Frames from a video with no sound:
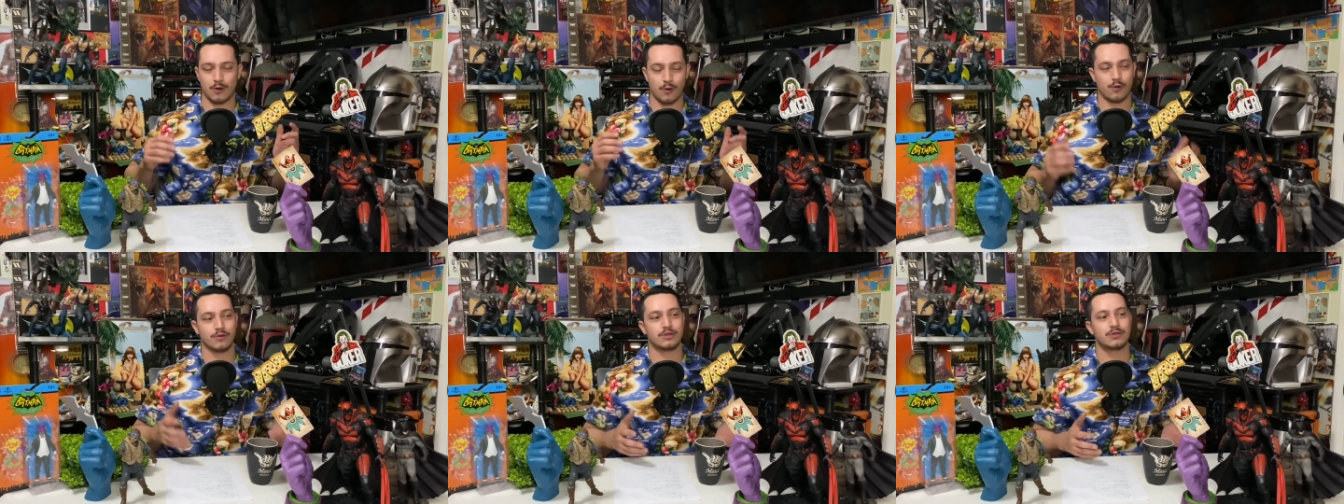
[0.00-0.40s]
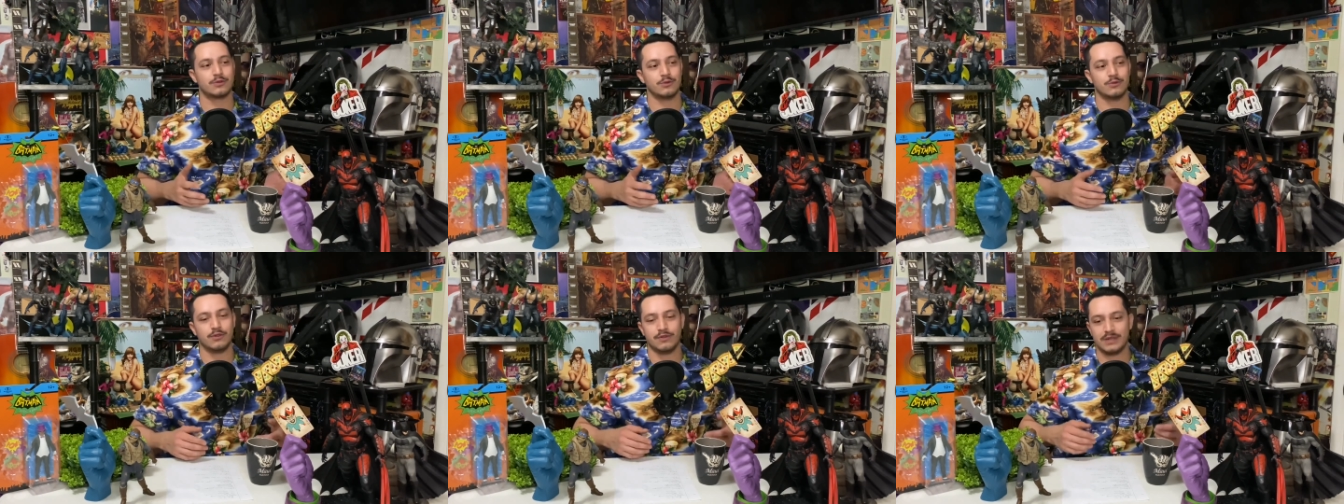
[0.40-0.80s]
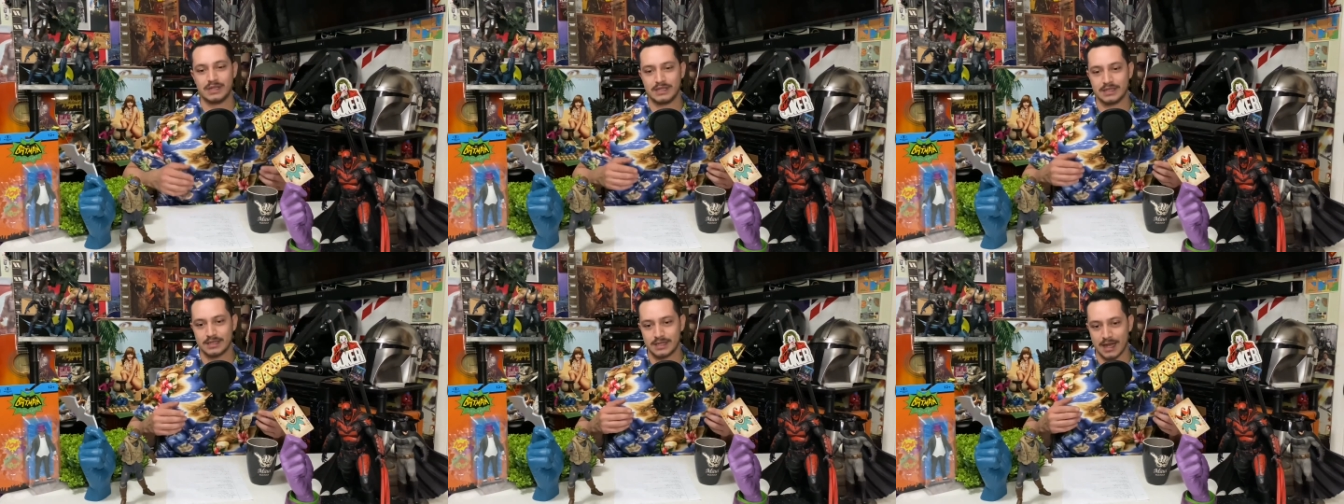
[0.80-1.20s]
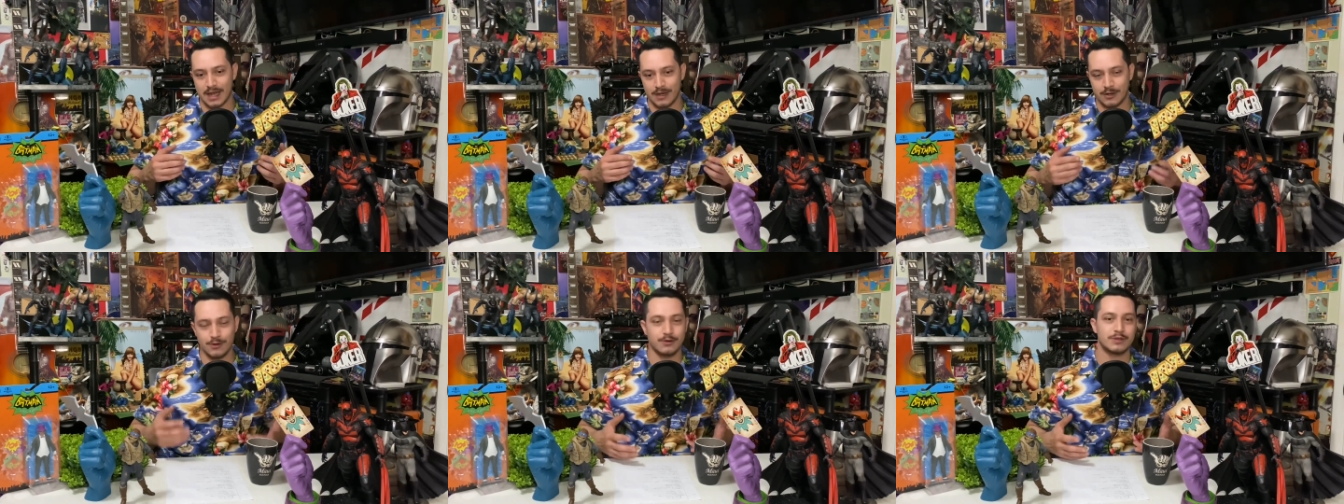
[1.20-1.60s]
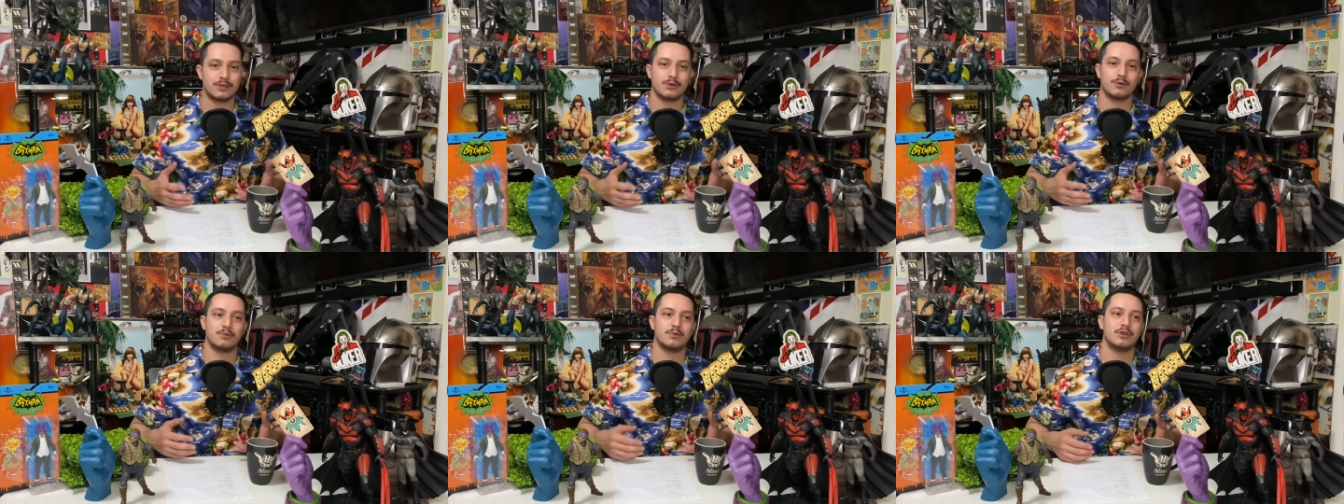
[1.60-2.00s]
old school movies and new
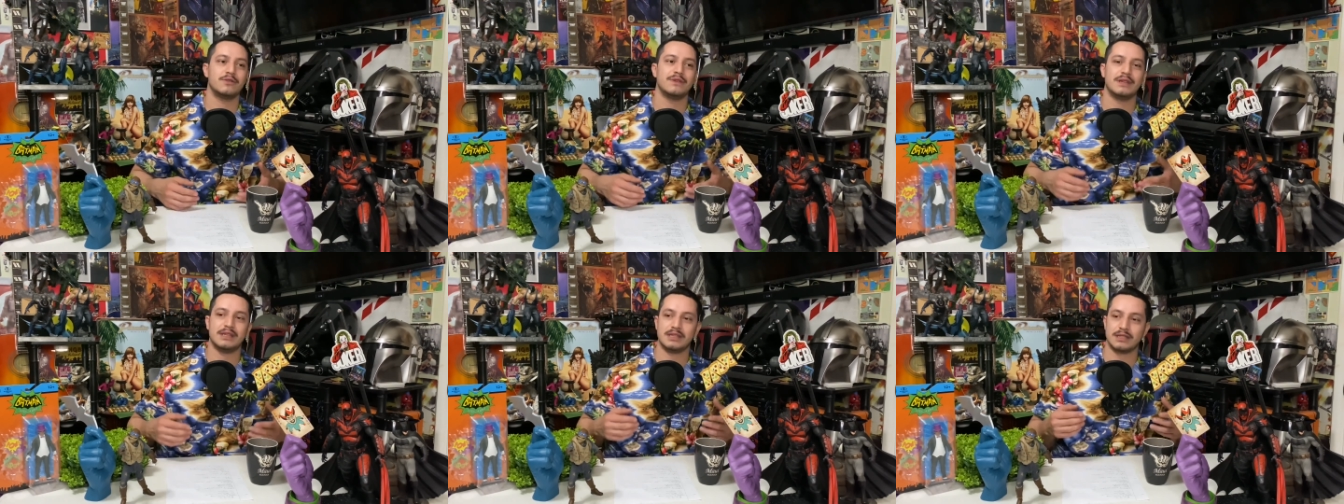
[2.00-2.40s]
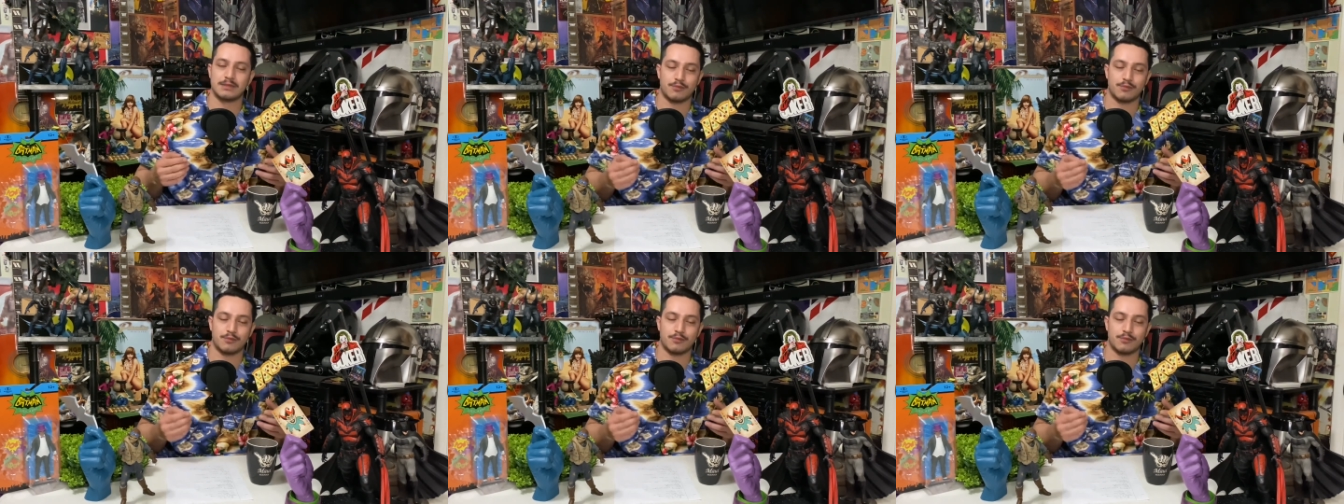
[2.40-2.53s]
school movies,